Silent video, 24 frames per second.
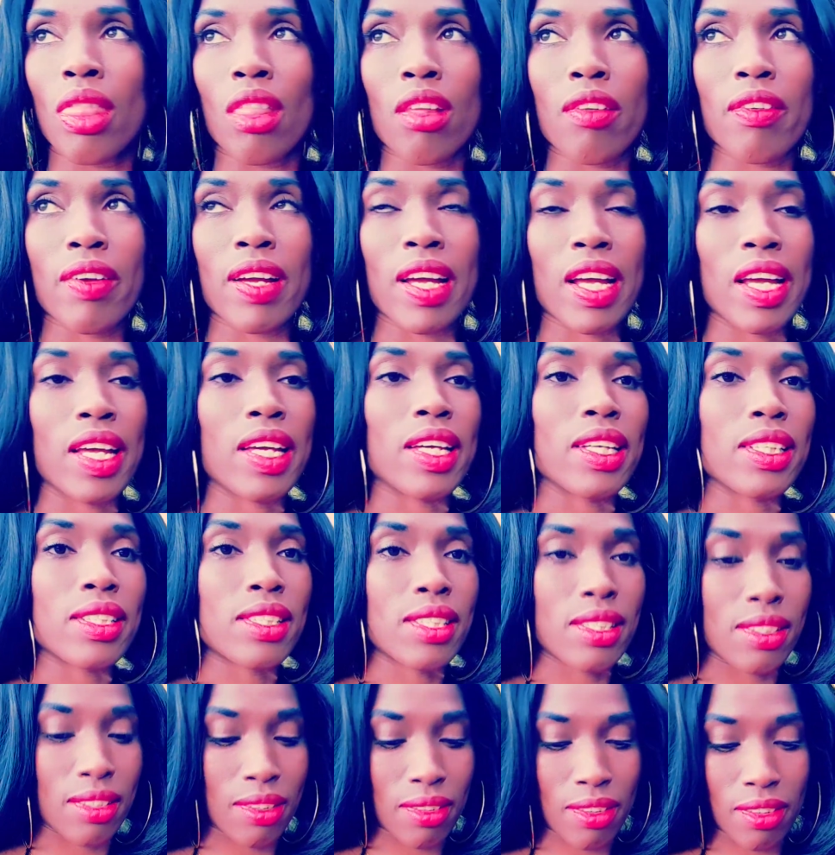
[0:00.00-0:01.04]
right?
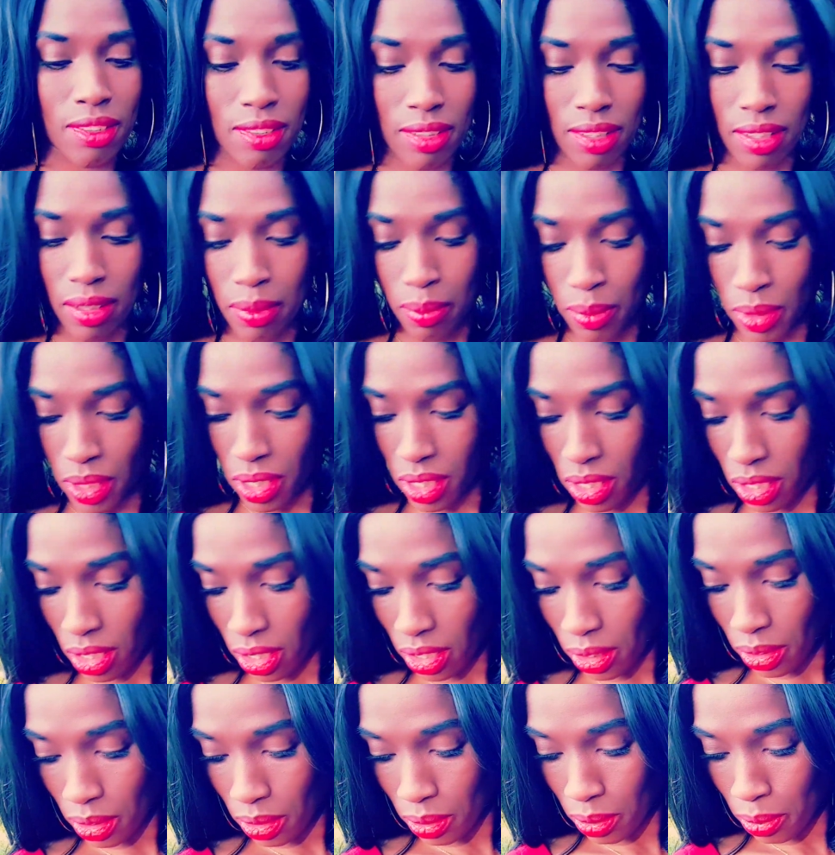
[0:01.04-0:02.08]
So let me see,
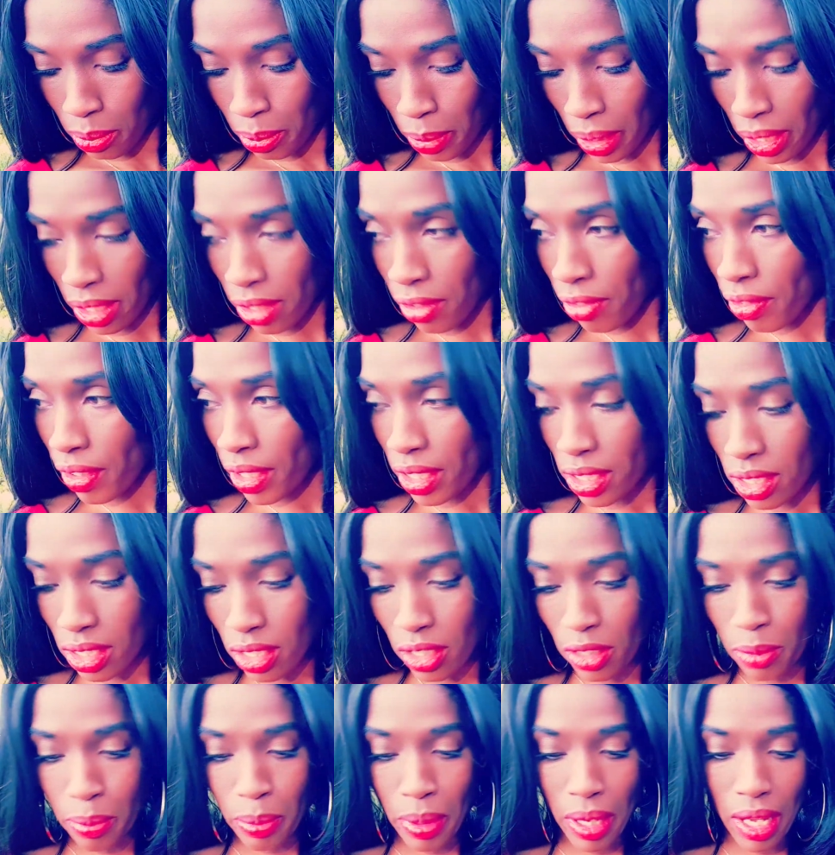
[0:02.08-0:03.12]

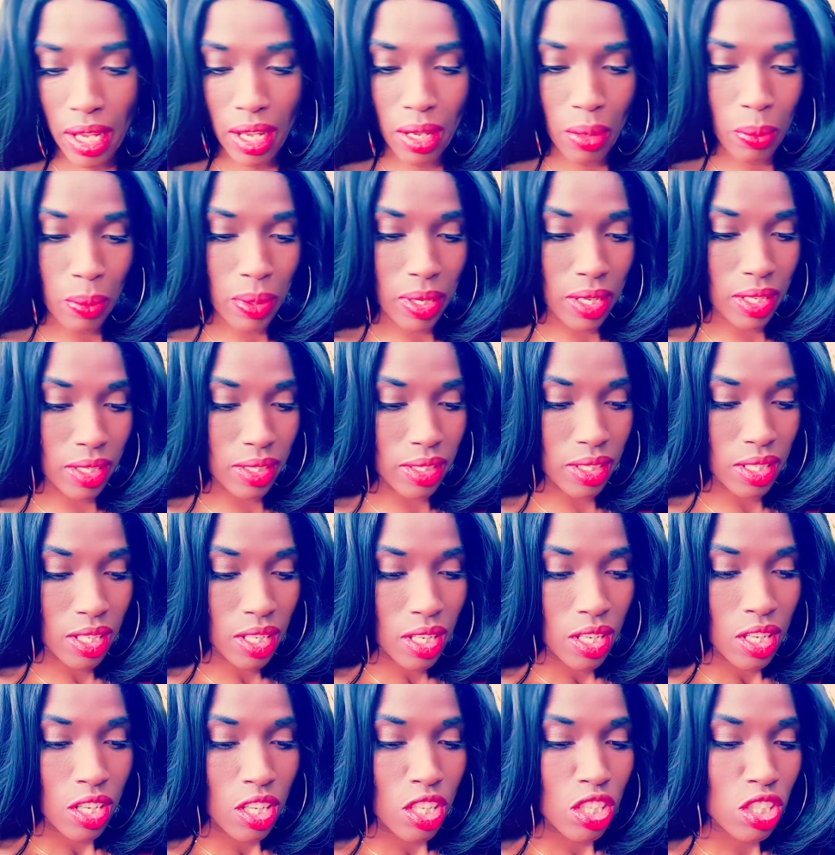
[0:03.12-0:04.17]
manifesting pile one.
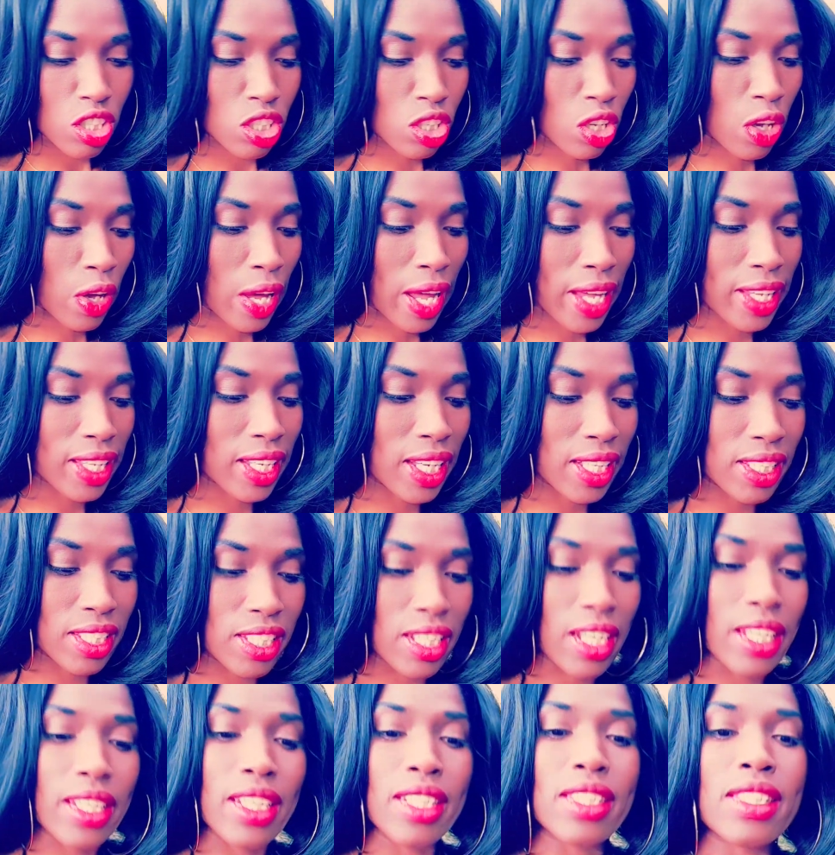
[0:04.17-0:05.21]
So I get
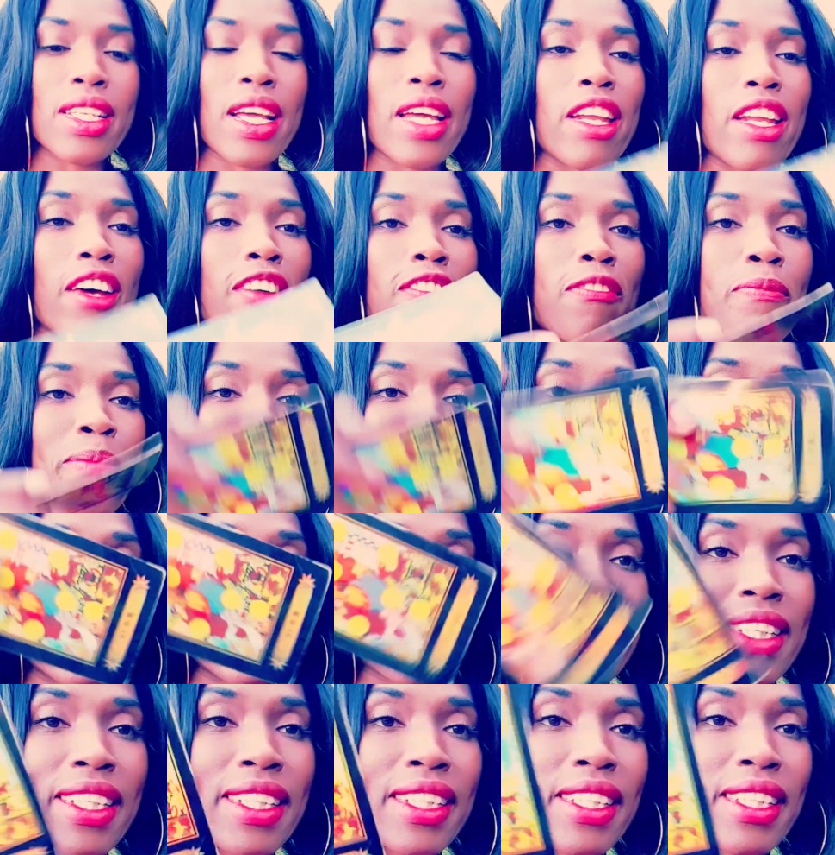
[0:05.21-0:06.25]
here the Ten of
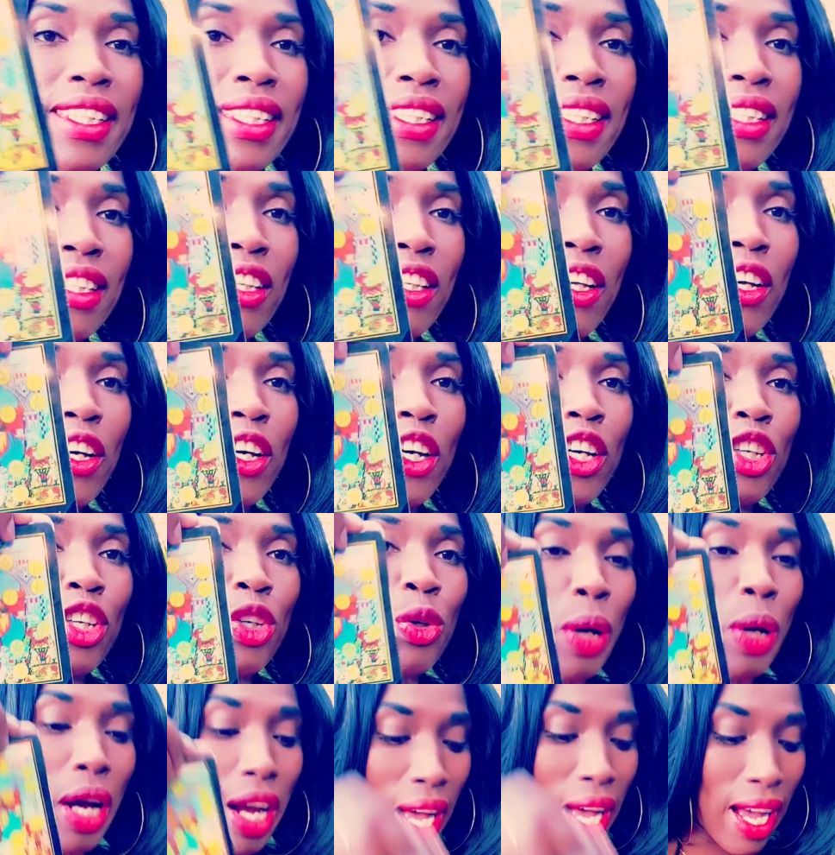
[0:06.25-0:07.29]
Pentacles. So
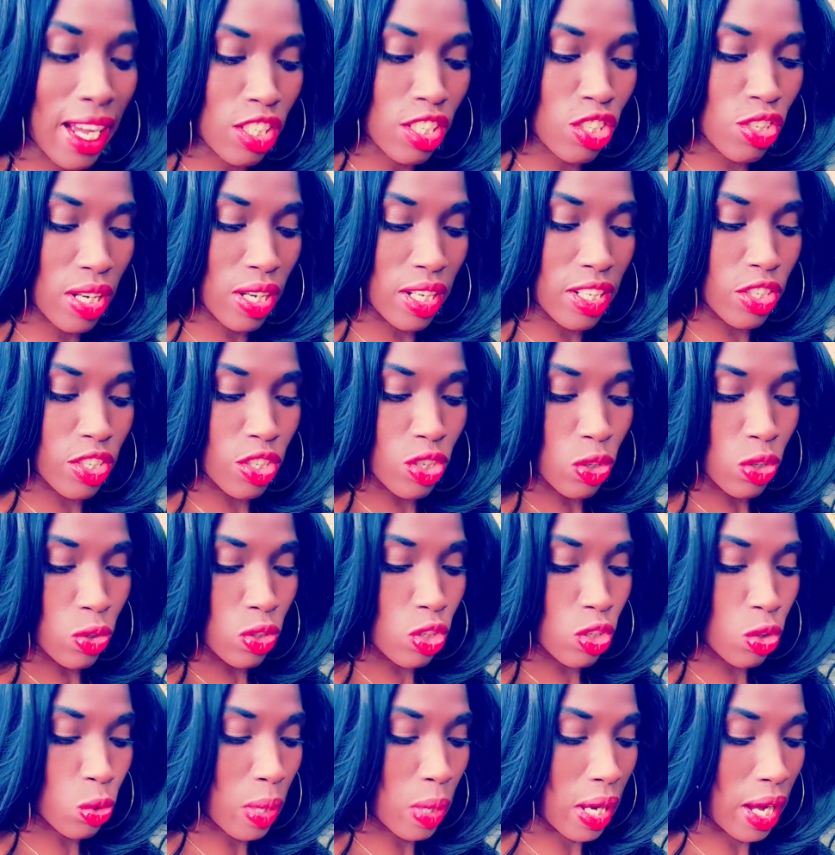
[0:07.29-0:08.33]
you are actually,
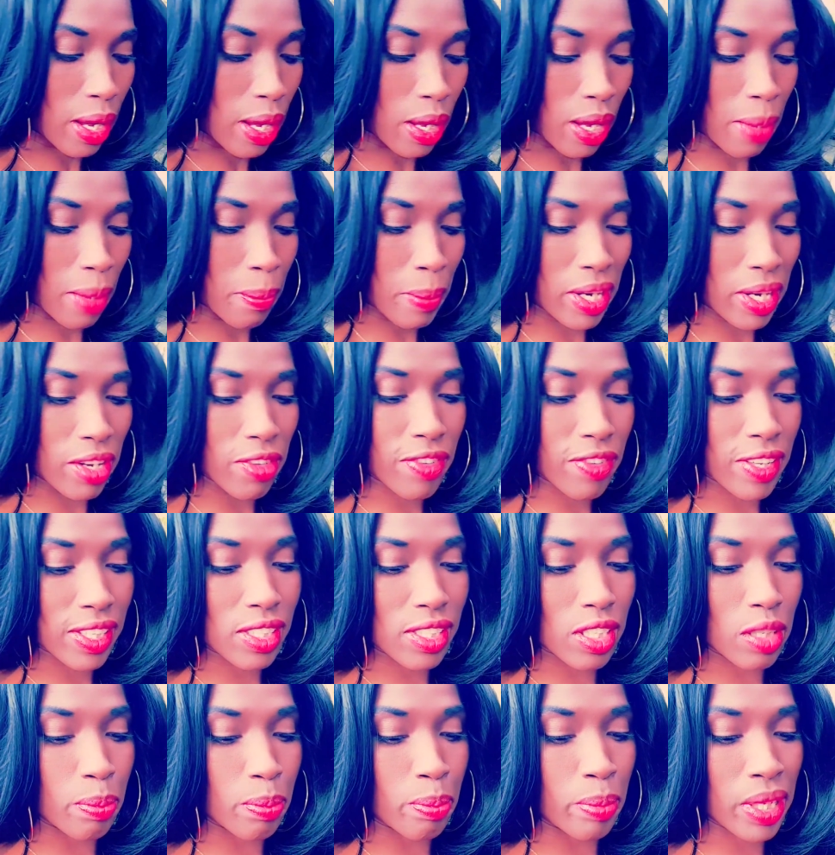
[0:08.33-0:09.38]
you are
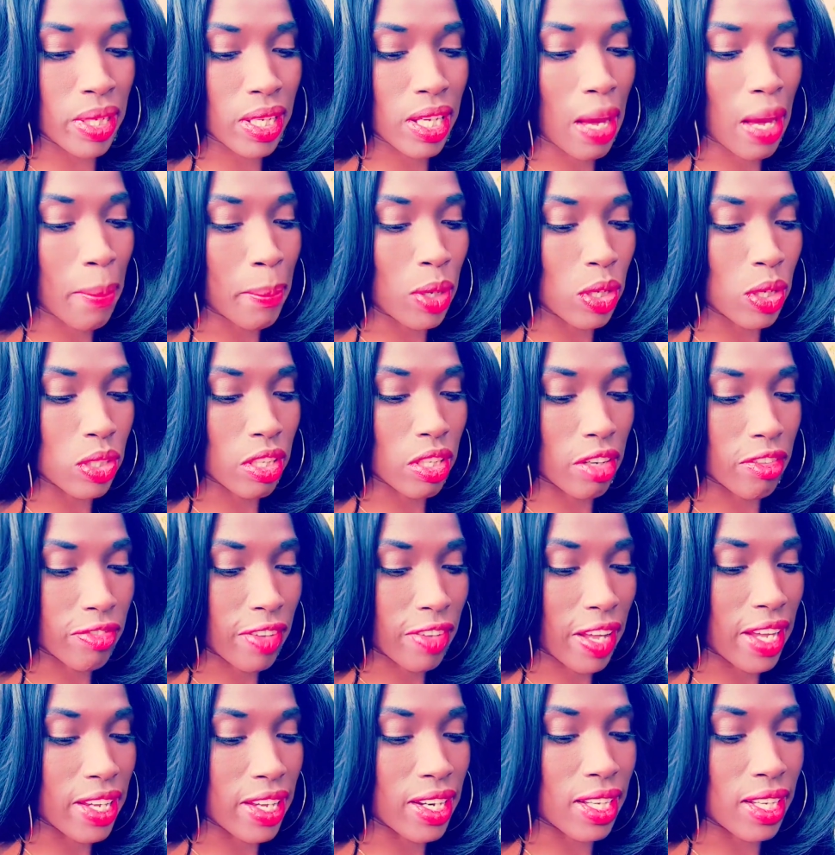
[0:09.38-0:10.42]
manifesting big amount of
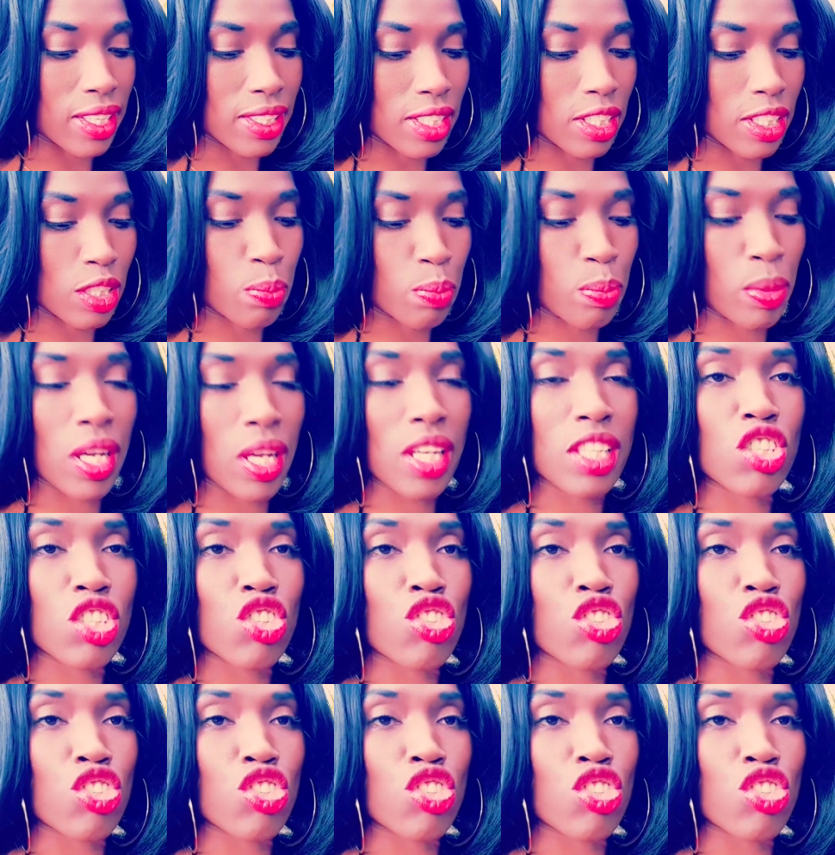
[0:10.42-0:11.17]
finances plus